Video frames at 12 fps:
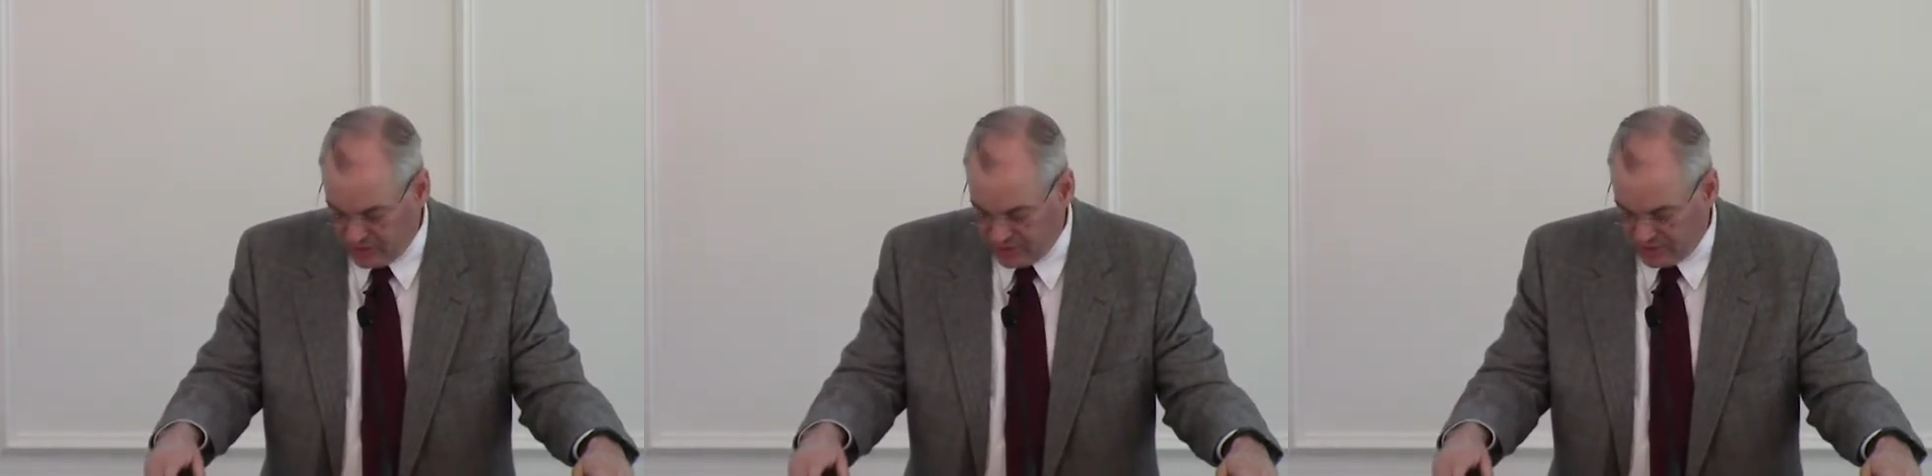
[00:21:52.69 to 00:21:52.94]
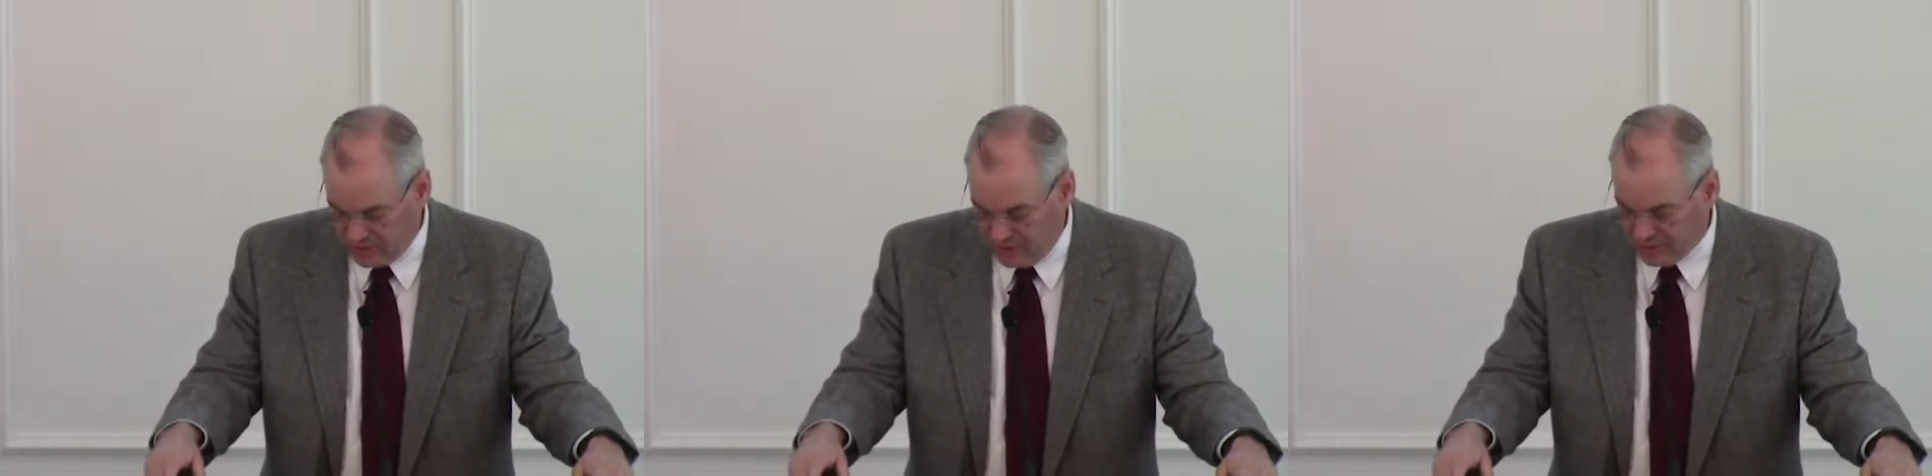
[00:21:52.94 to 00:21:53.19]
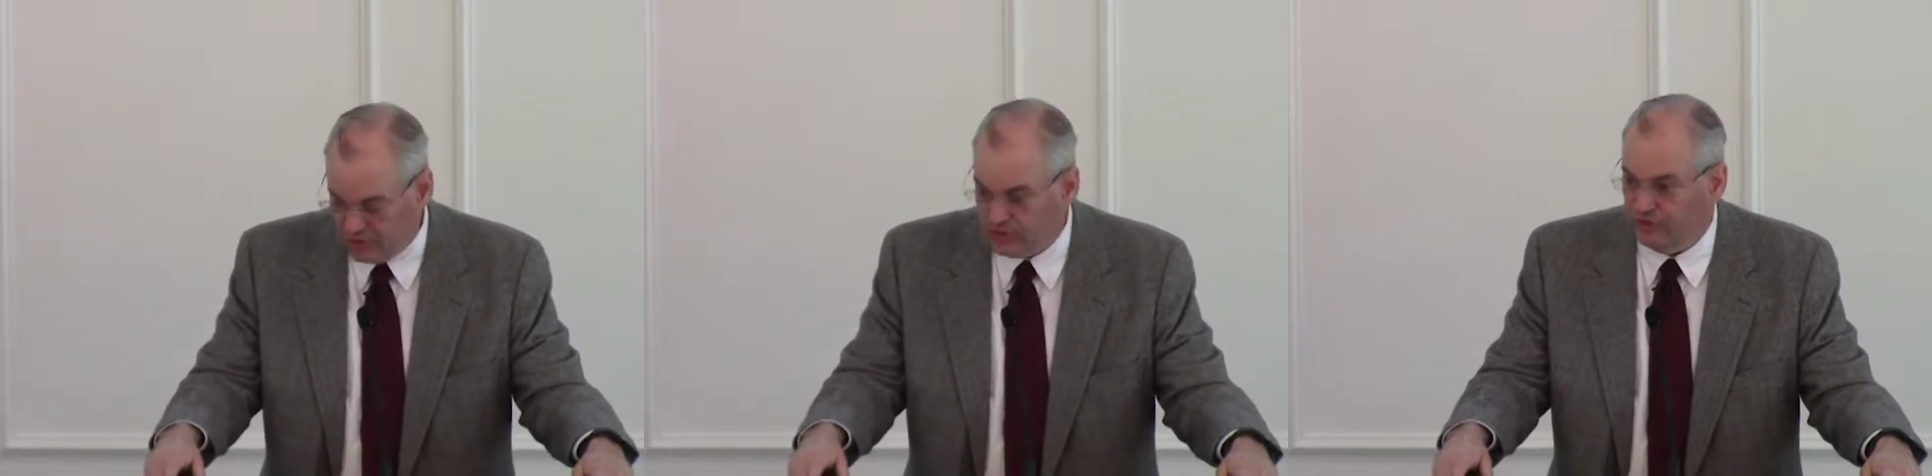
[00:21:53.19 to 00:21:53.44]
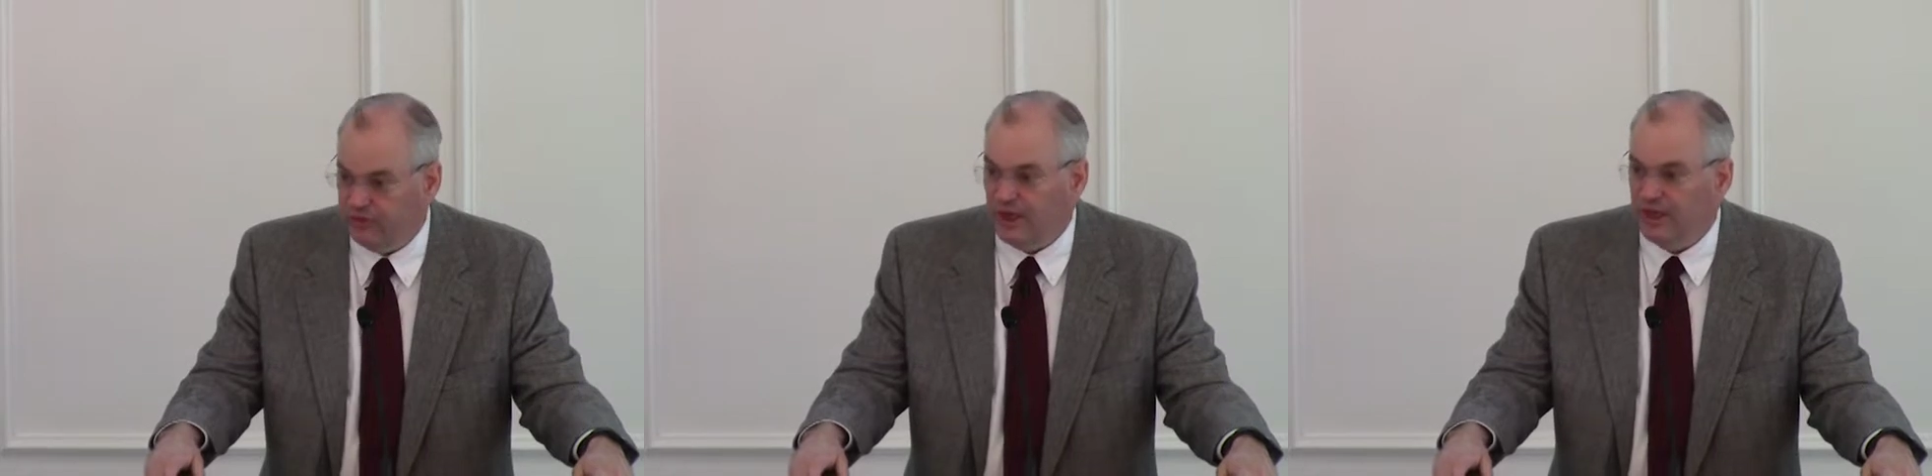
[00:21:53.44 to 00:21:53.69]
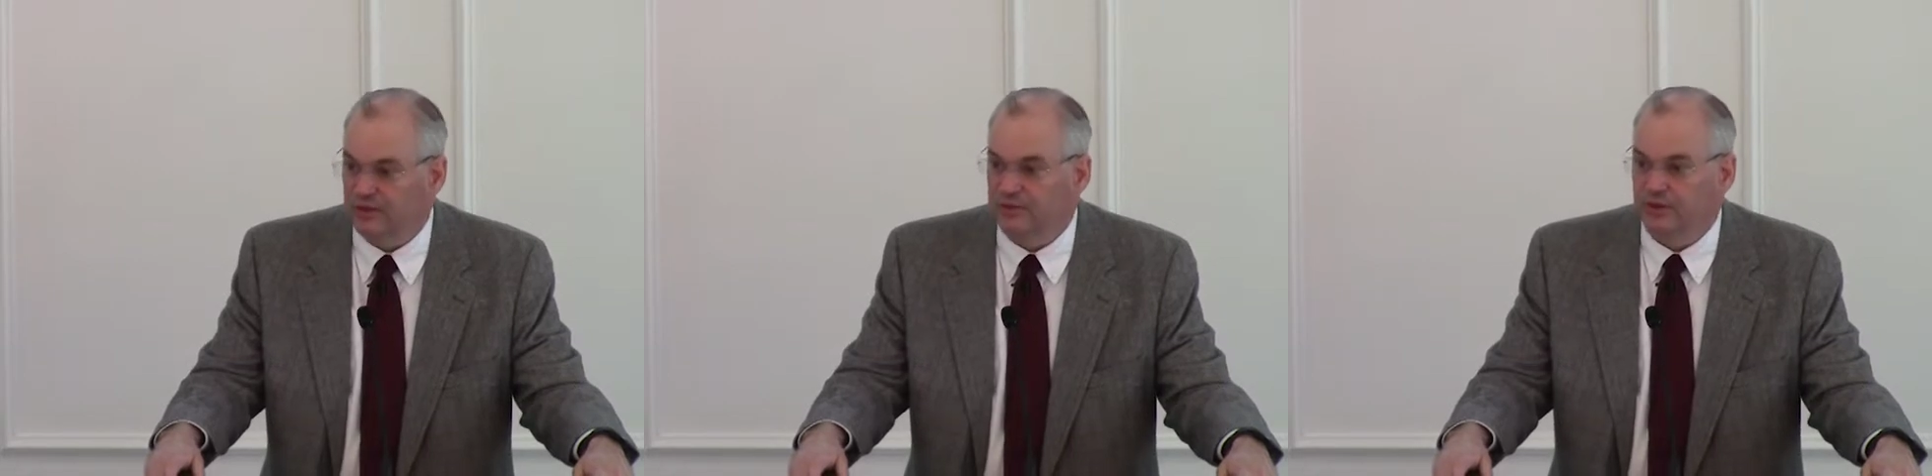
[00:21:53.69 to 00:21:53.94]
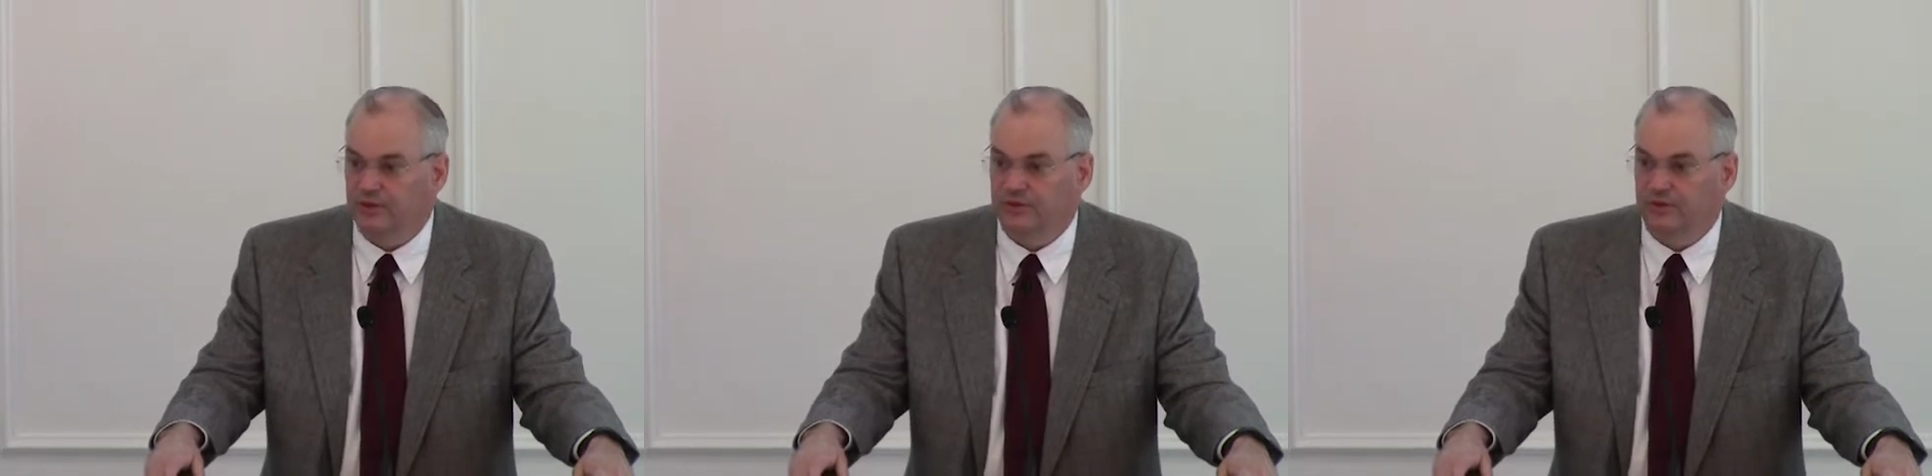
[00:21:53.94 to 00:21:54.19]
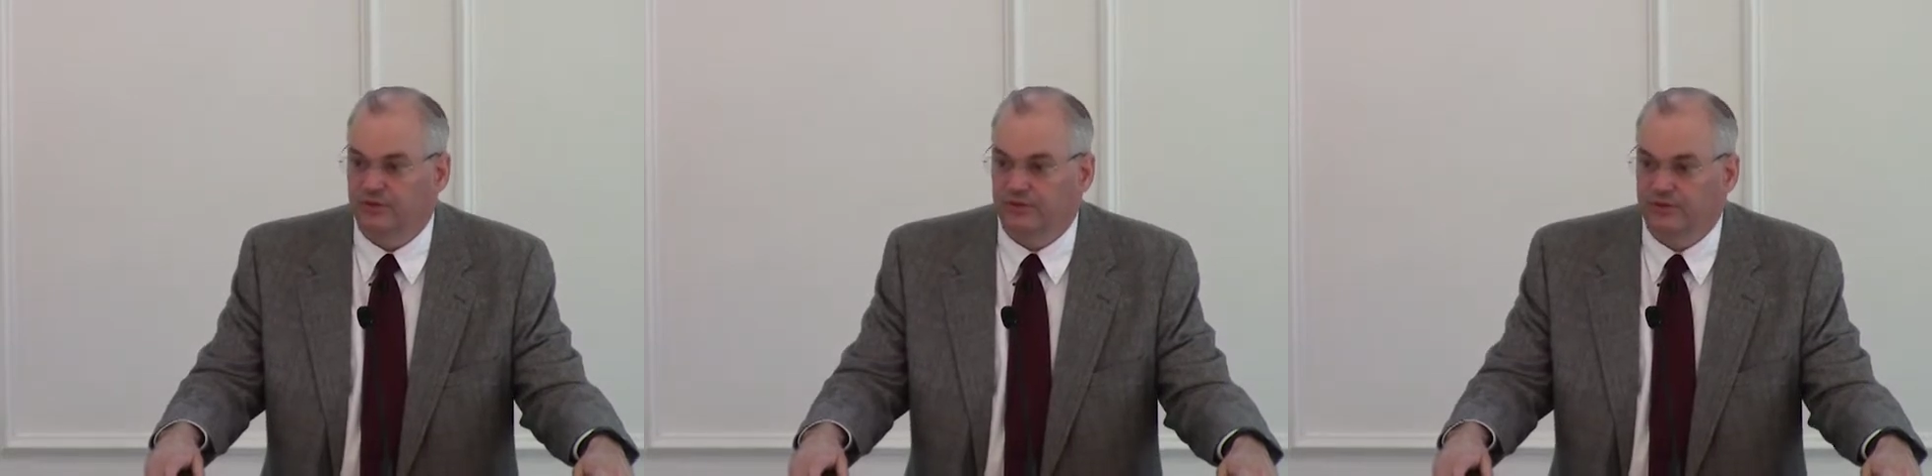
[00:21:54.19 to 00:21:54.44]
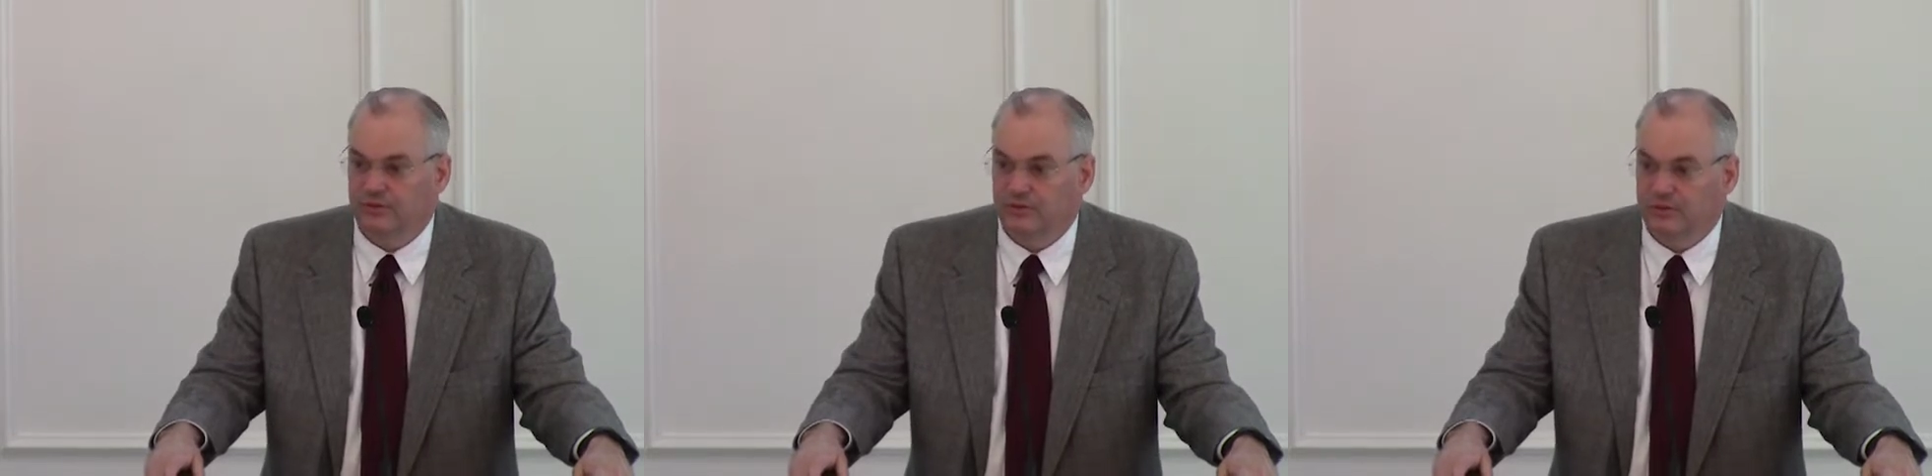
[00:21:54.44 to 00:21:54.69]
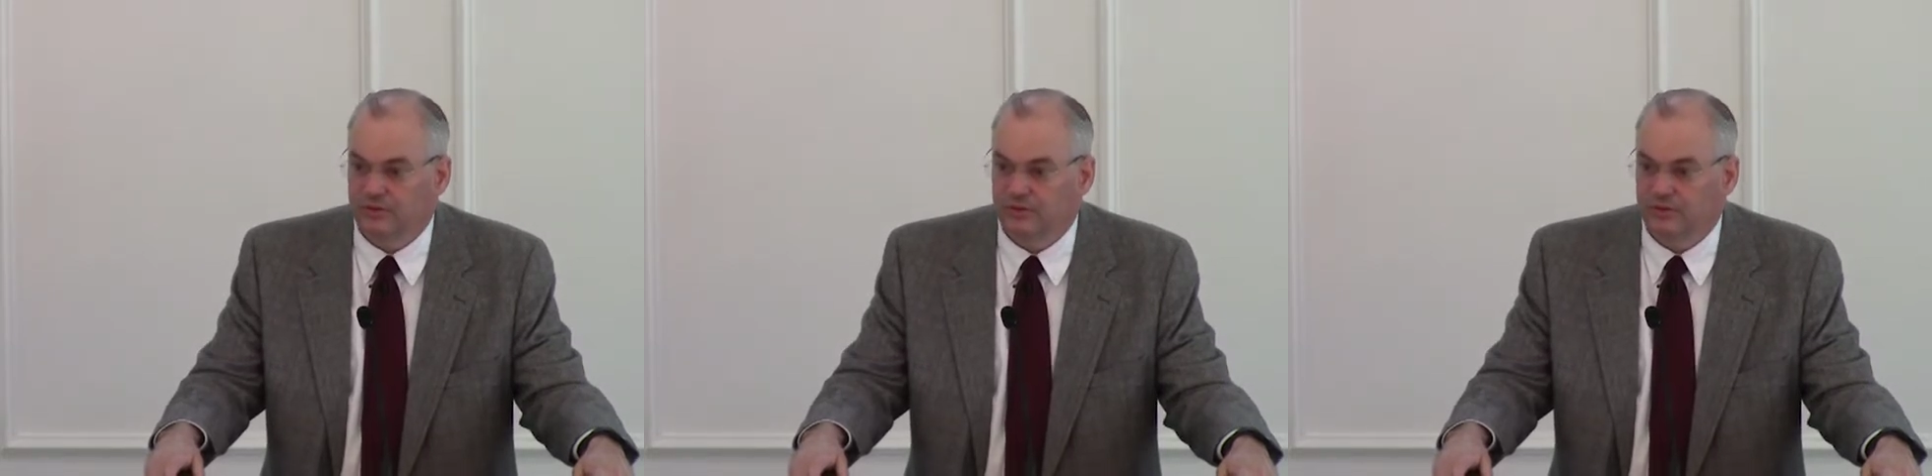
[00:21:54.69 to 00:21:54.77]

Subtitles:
and closest followers.